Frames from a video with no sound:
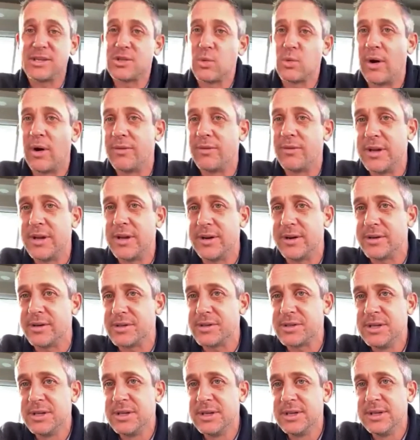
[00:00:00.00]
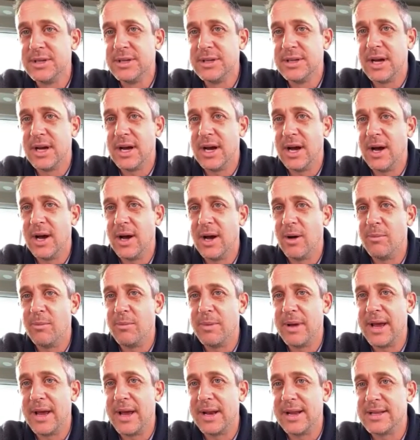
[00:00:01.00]
12 years.
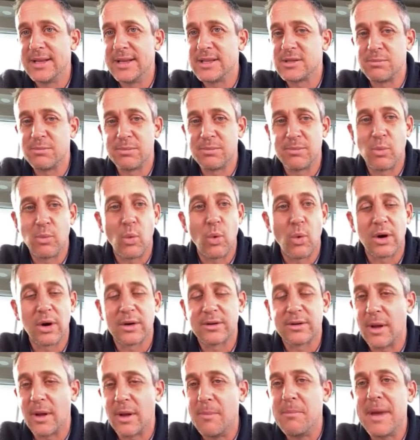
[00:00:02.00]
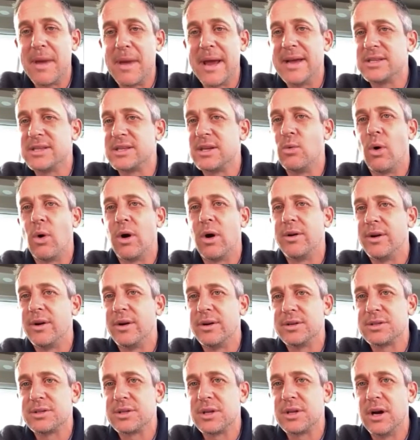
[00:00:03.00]
And it's worked amazing
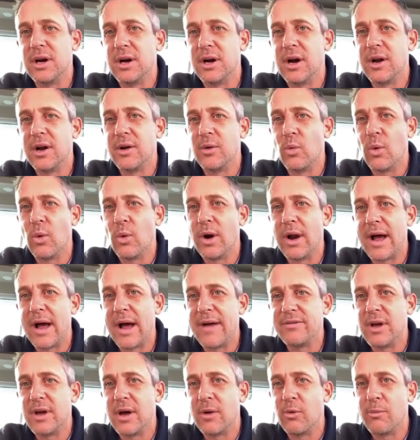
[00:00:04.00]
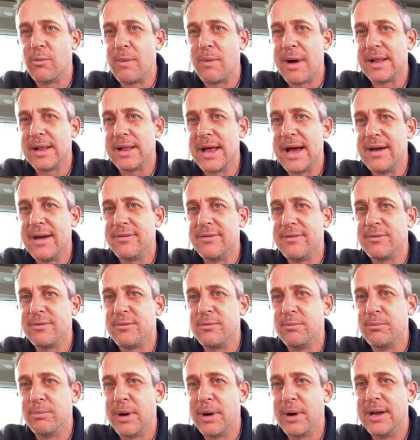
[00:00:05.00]
wonders on what I've done with my life.
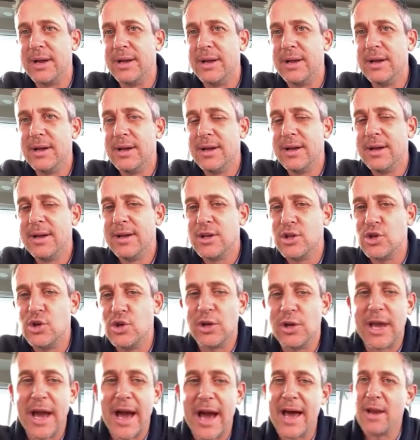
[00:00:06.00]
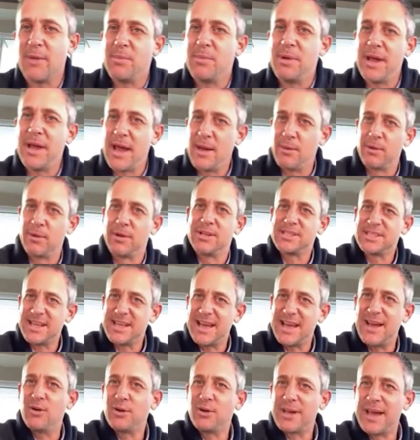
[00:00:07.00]
But you got to be able to
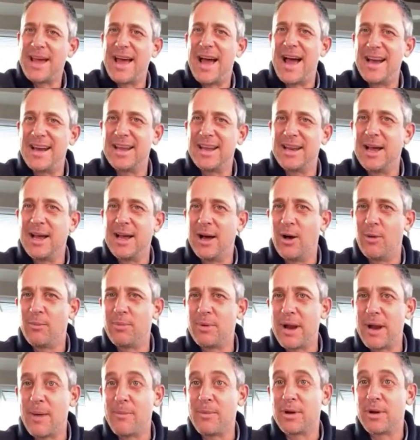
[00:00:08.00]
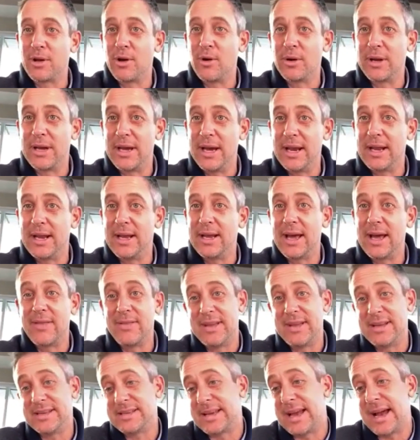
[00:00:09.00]
say, okay, I need help, and I'm going to go get it. And
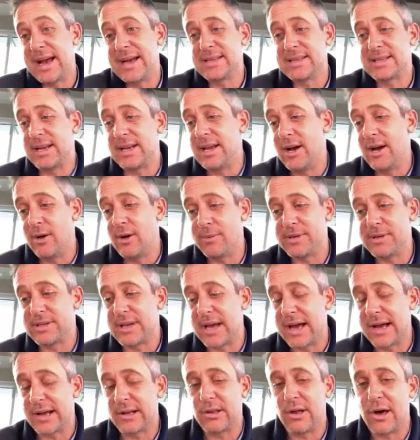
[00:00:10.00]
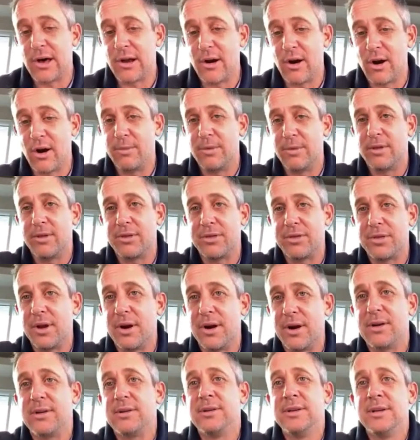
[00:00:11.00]
these guys get help. He's got Claude Harmon the
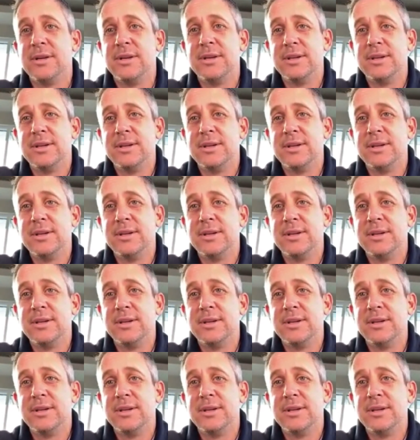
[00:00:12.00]
third.